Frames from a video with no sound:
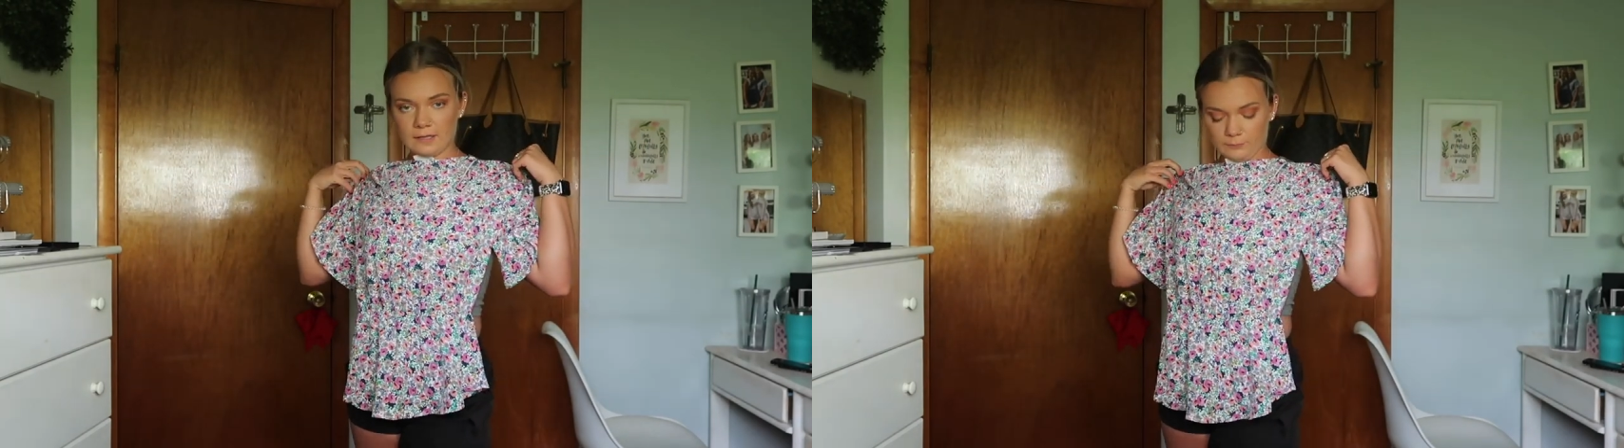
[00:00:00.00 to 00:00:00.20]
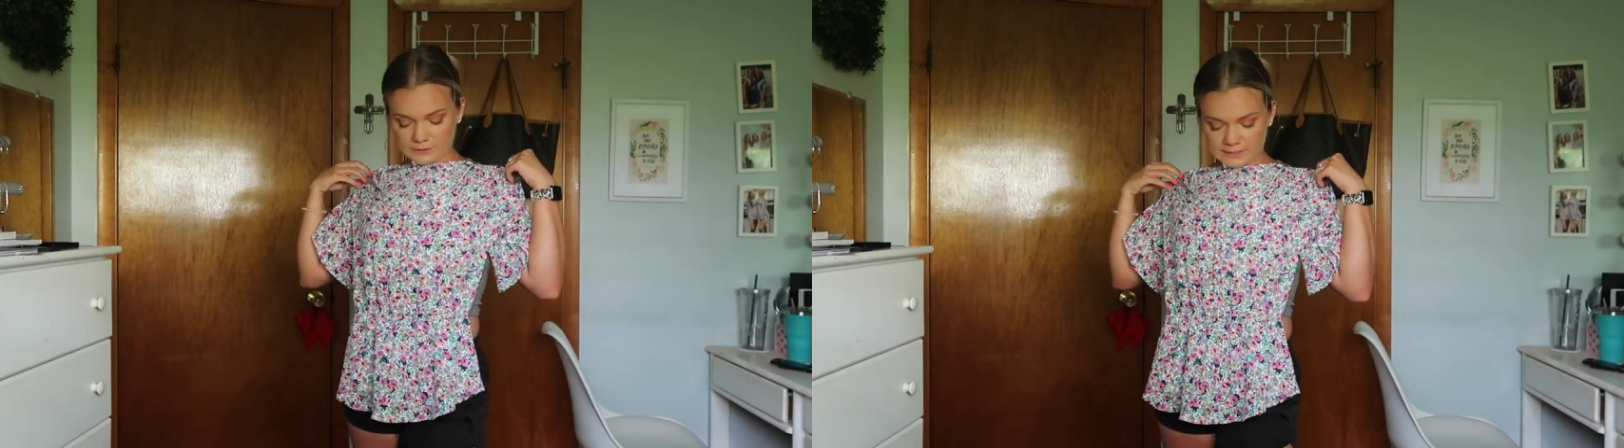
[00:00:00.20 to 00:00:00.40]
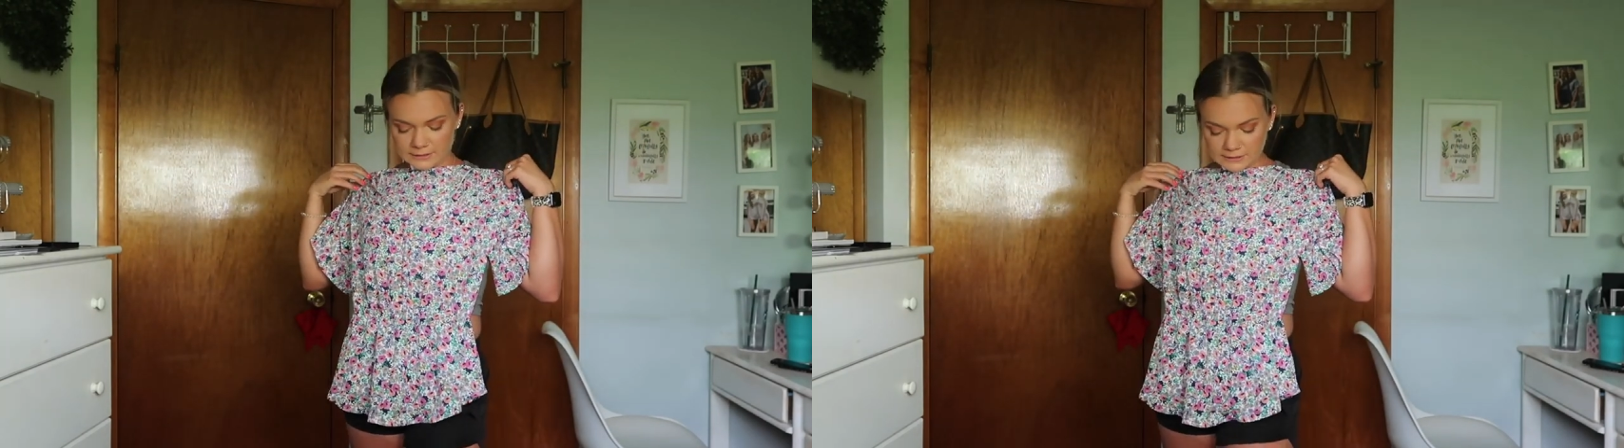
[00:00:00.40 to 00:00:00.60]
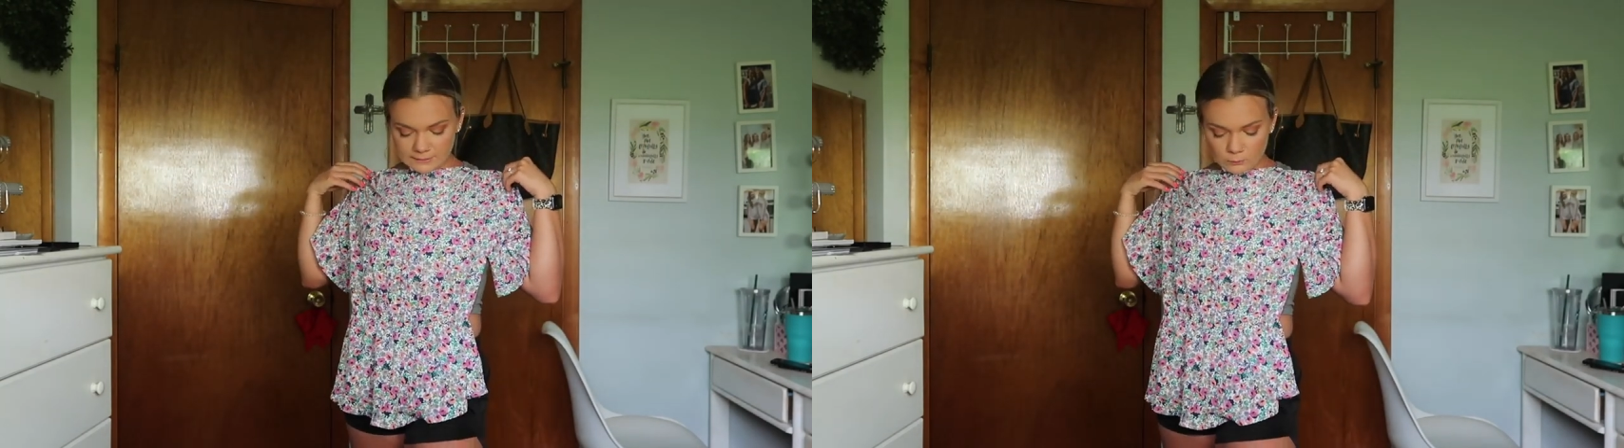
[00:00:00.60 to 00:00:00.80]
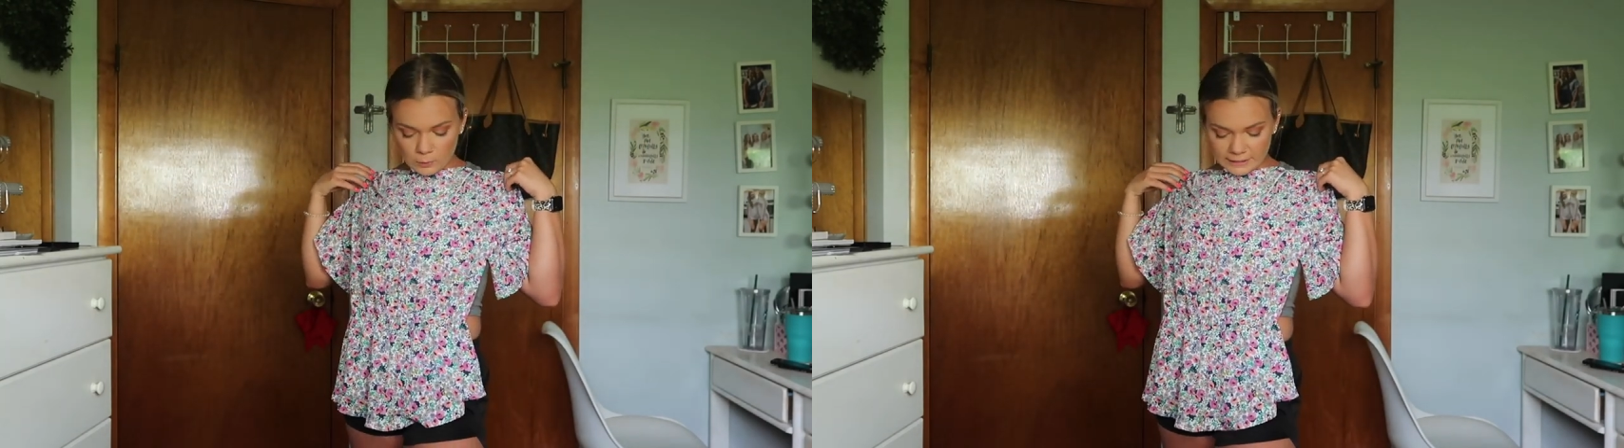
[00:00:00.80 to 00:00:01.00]
with like
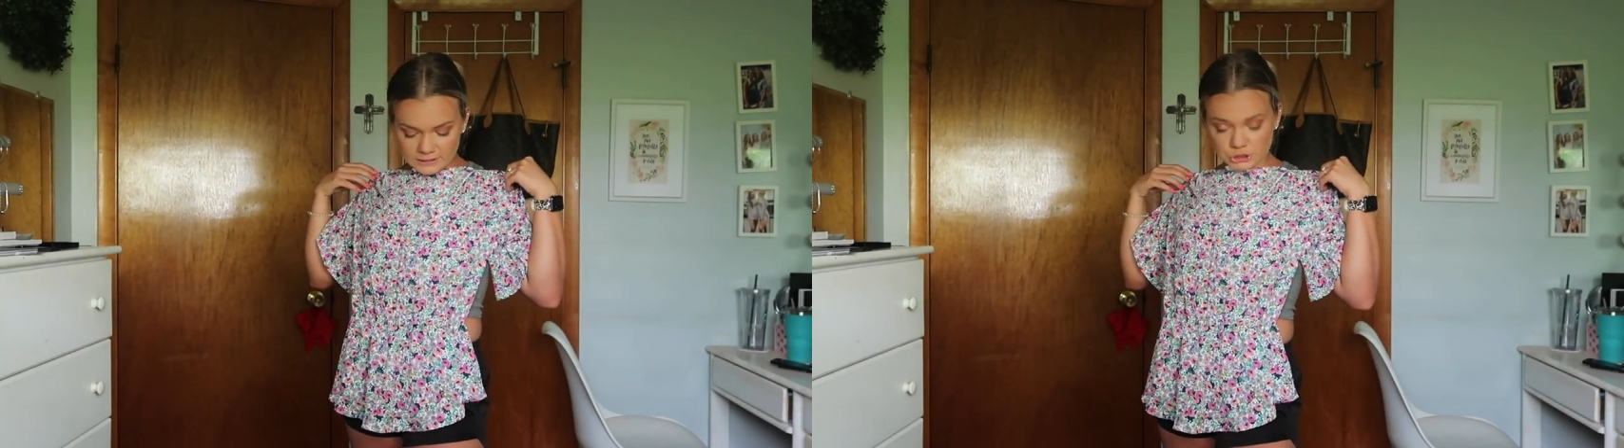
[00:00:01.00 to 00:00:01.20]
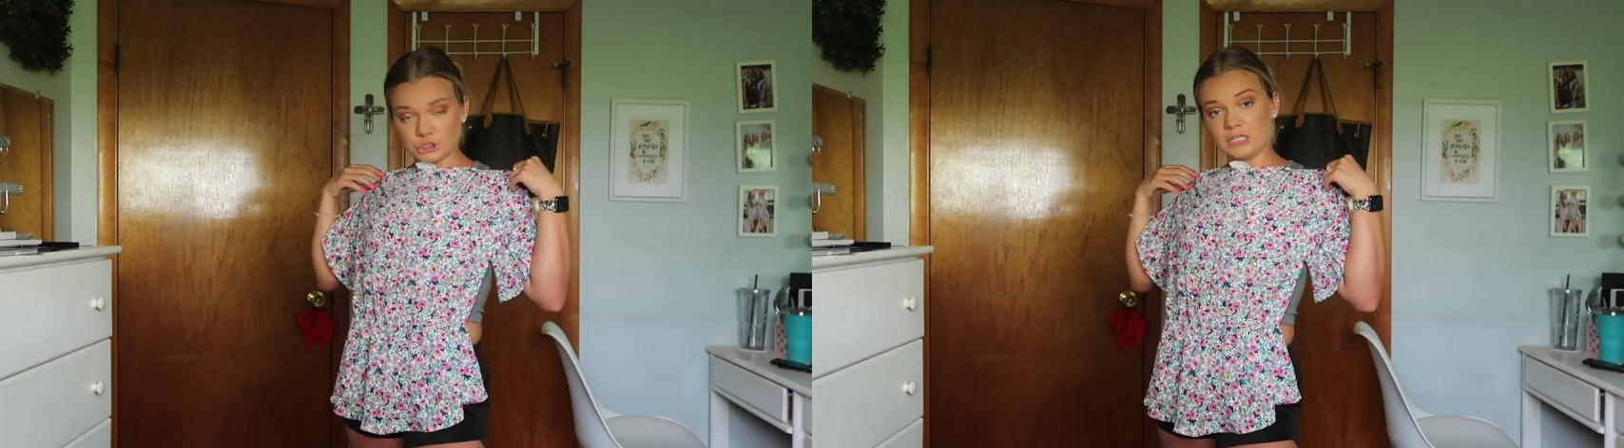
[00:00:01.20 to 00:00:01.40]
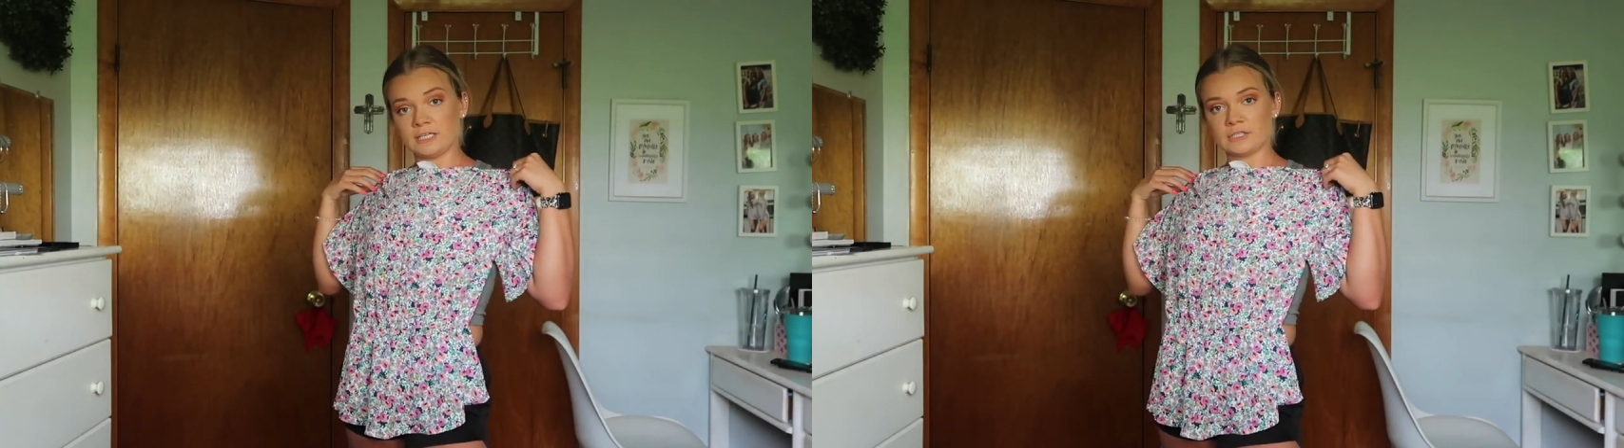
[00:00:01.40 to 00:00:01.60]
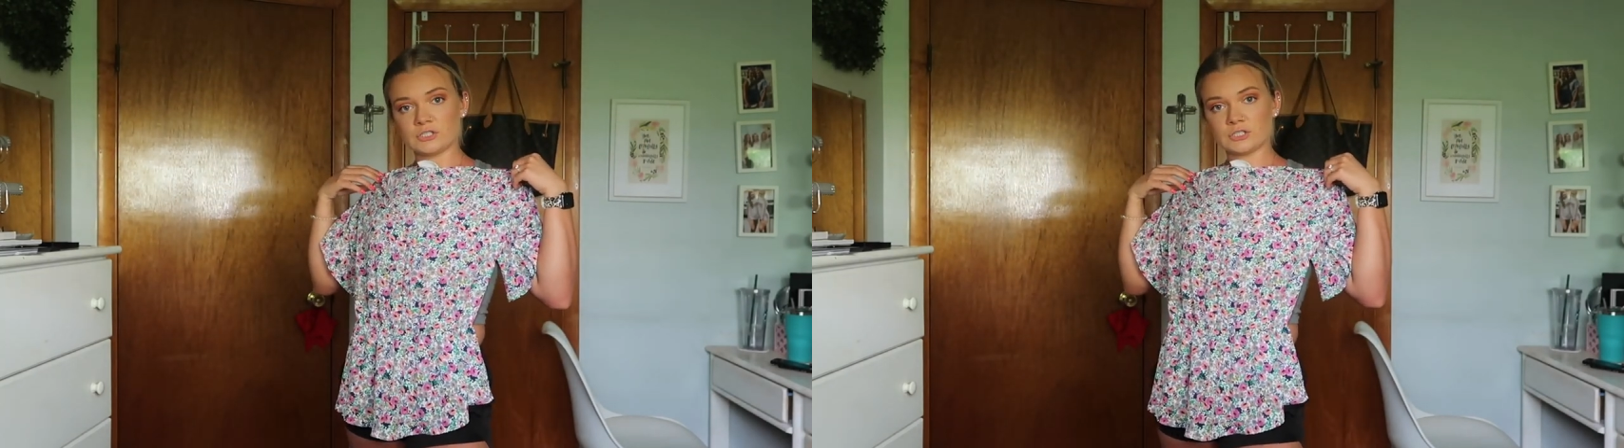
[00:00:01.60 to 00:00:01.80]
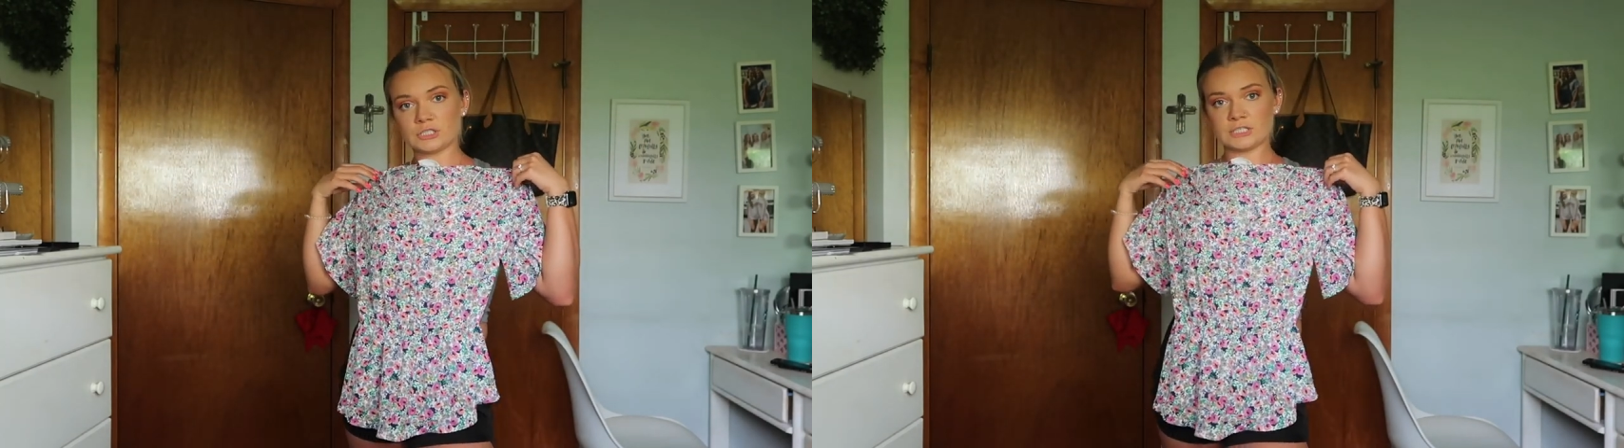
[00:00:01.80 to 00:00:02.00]
some white
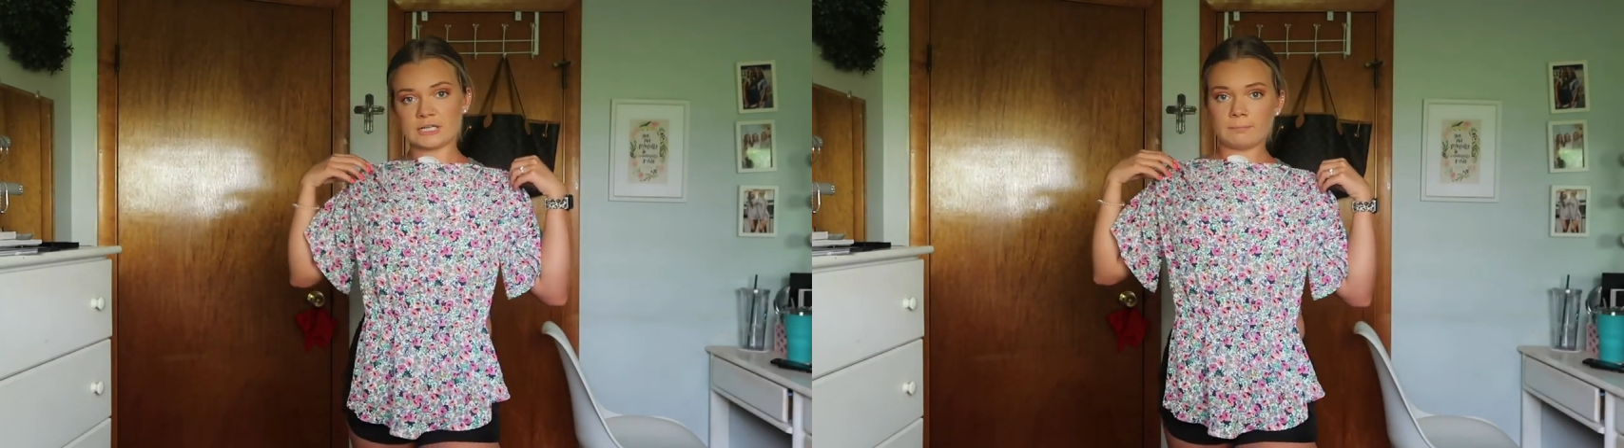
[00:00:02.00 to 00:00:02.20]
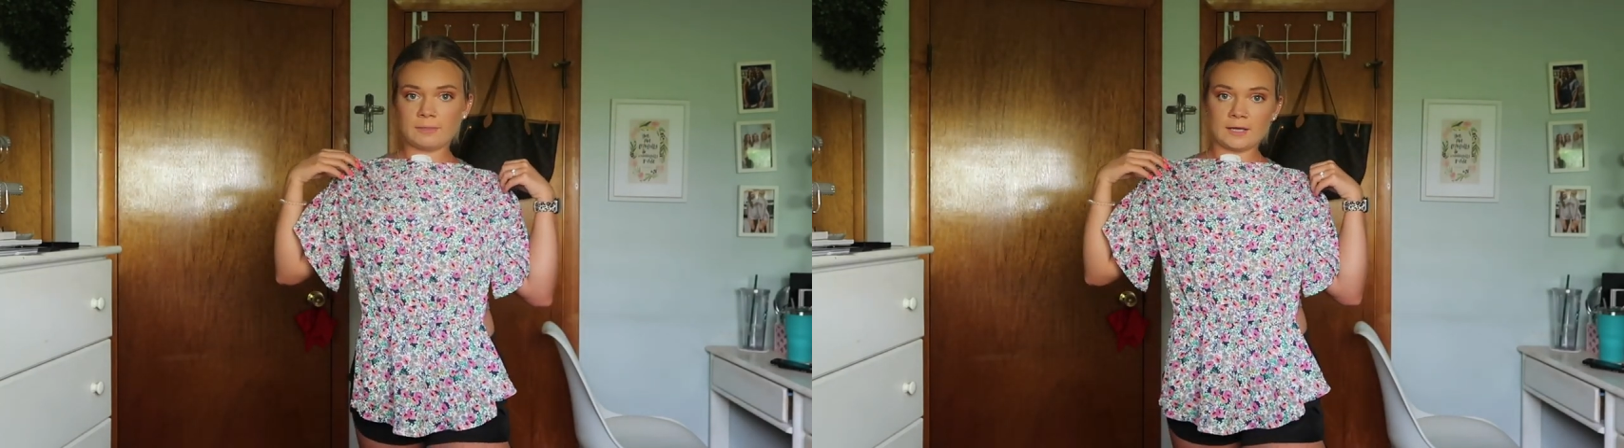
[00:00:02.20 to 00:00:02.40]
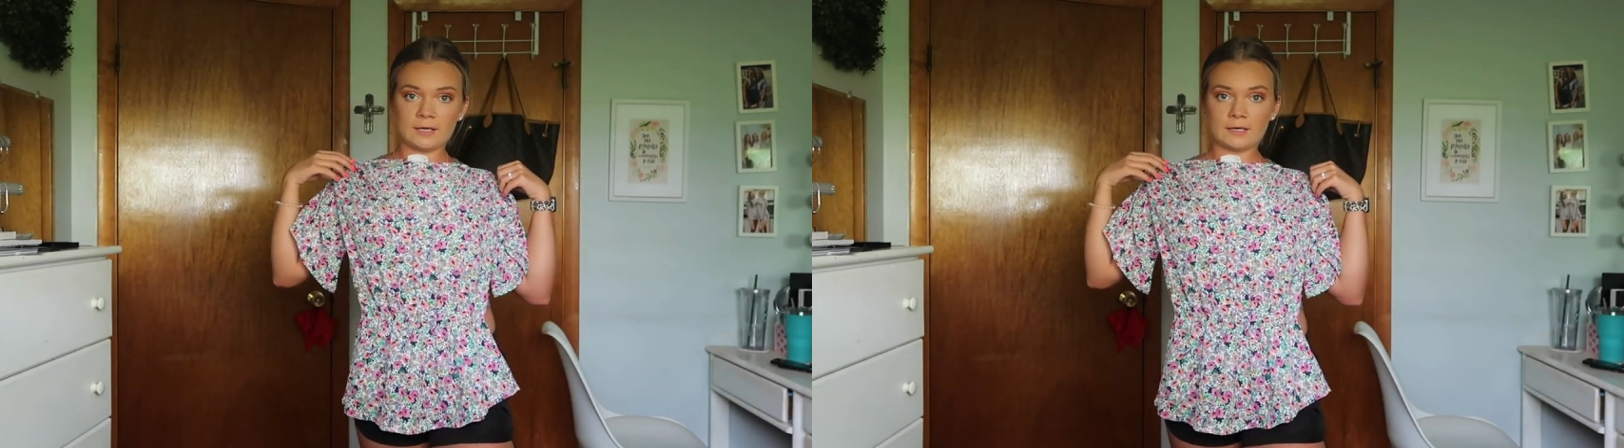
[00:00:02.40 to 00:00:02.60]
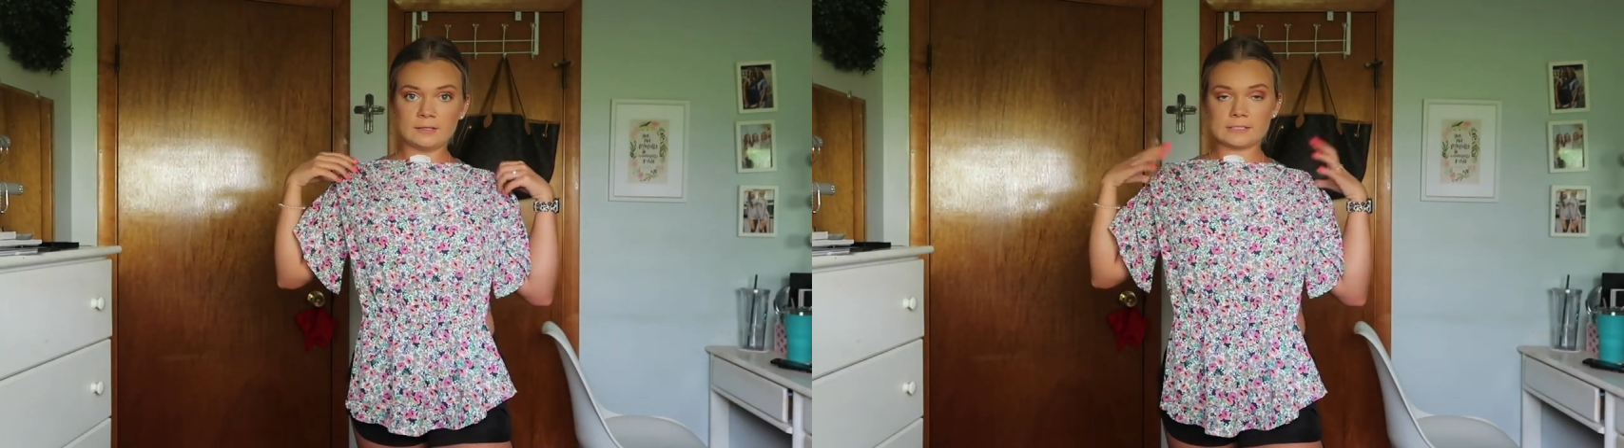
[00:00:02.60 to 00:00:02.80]
jeans or something,